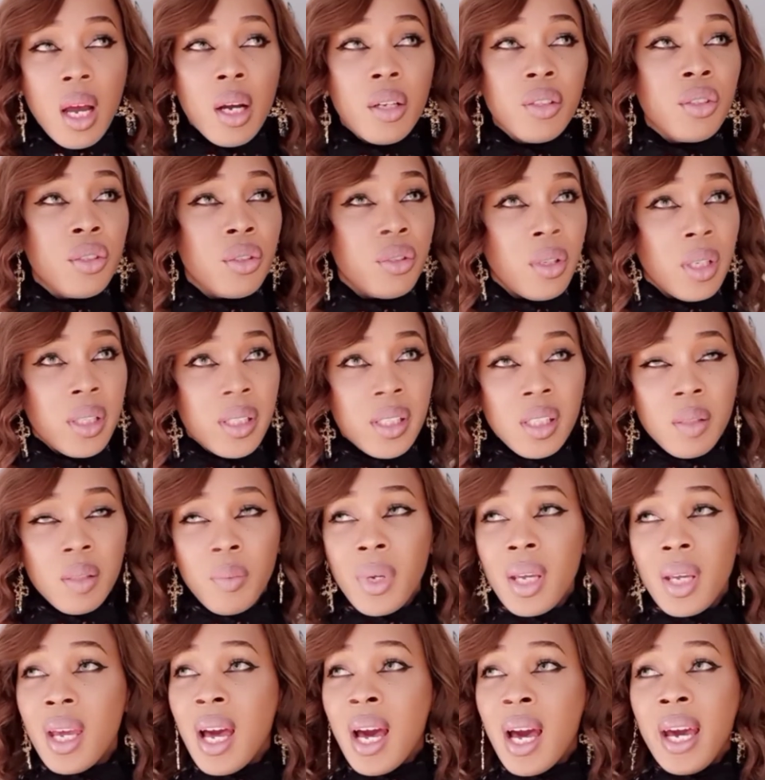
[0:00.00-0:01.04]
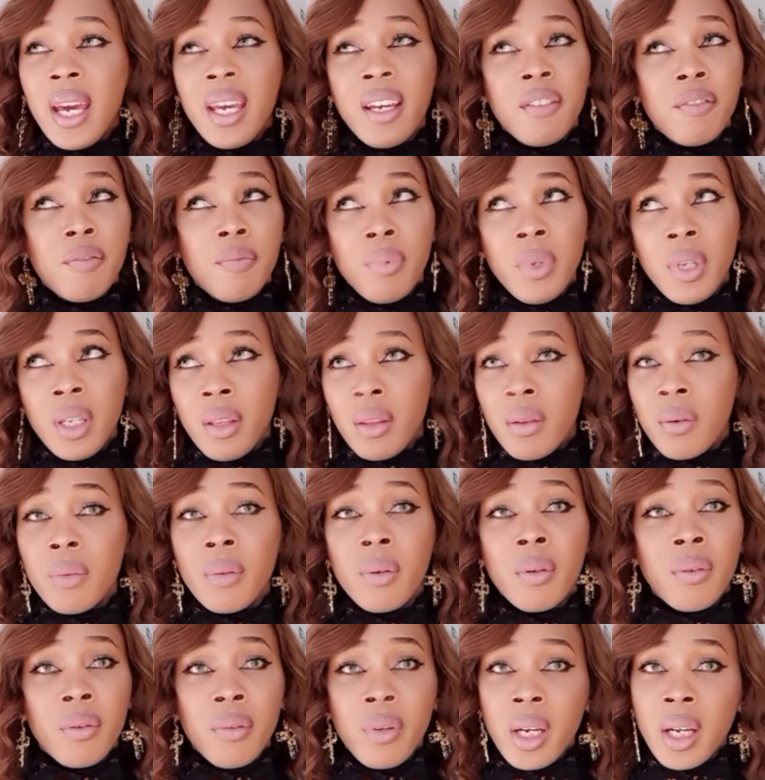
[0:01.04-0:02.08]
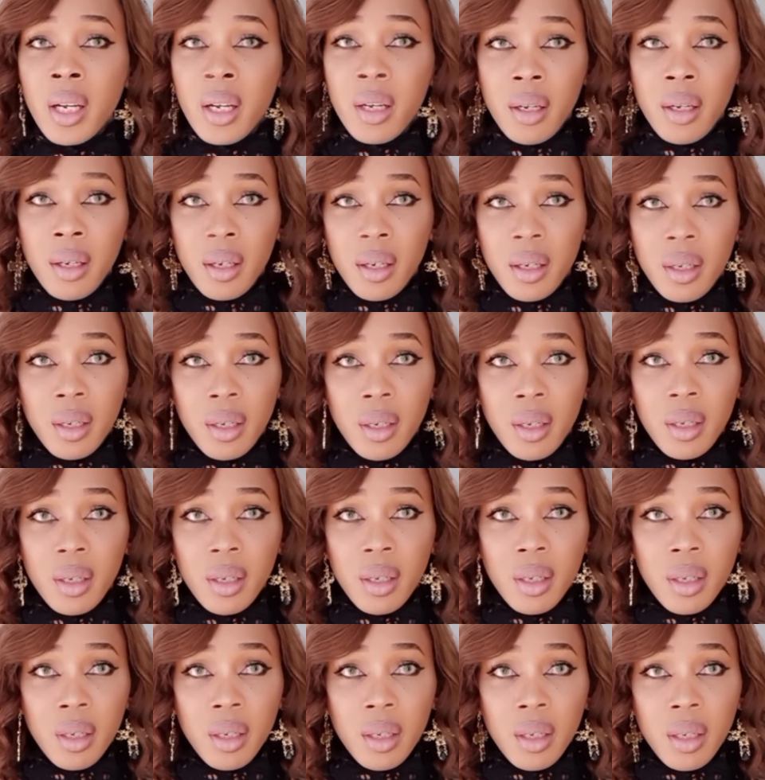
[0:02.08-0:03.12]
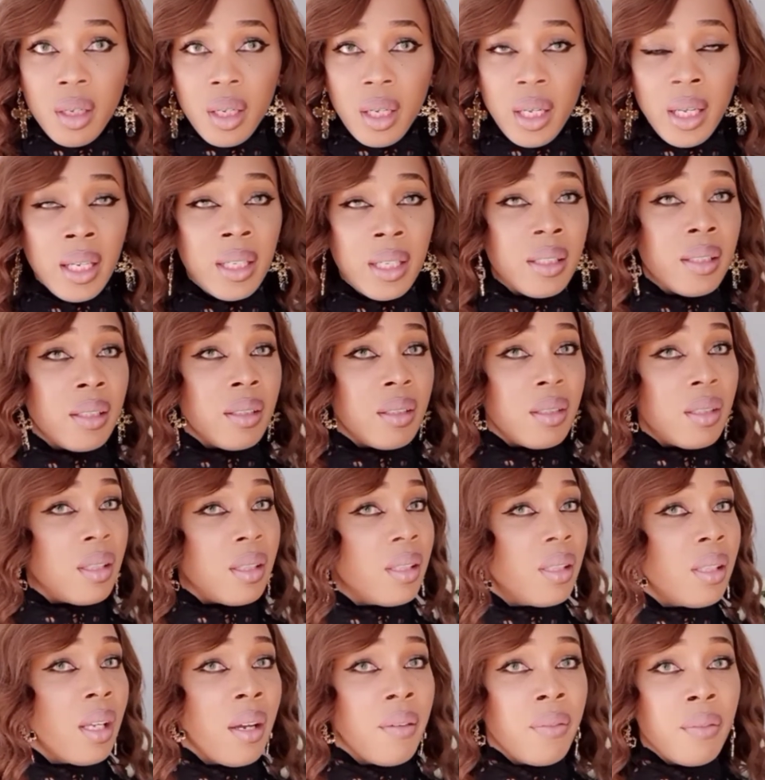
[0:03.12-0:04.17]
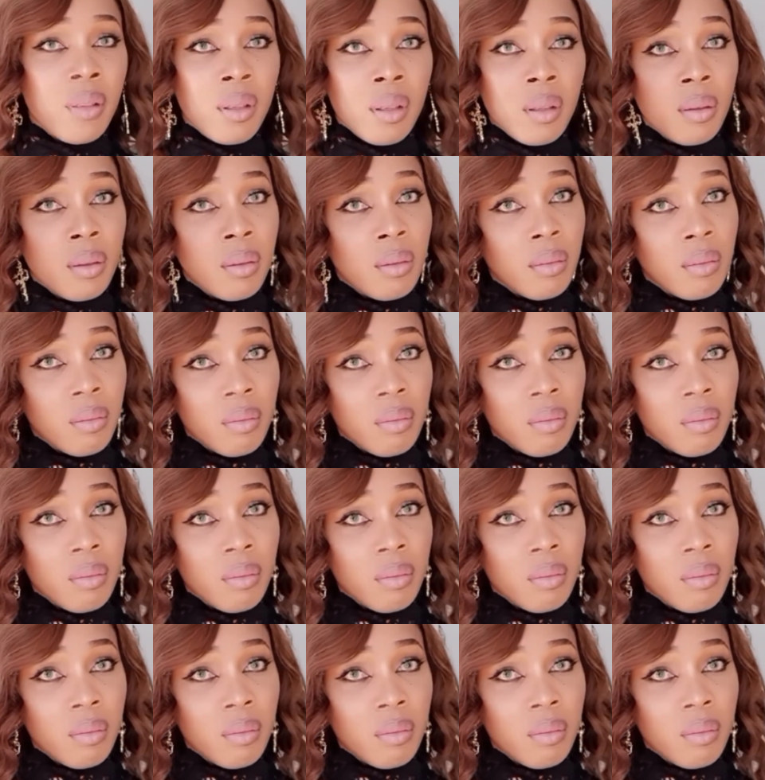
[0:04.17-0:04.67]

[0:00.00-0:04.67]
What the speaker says: Trust me, I have been through the ringer in several